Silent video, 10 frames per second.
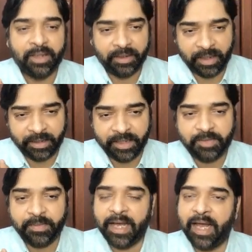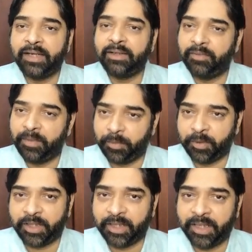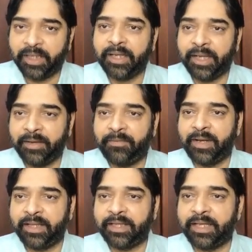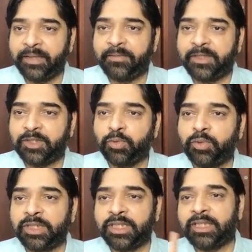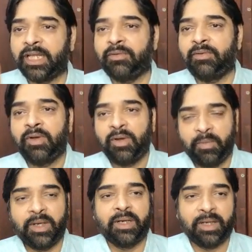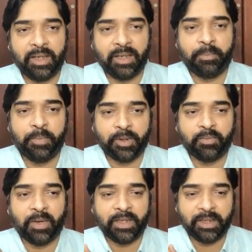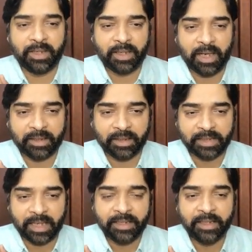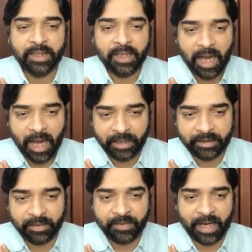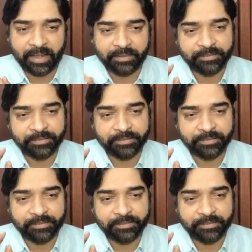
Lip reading: Then this we add, we put it here. If it's 2 digit, then we'll put one other side and then we add.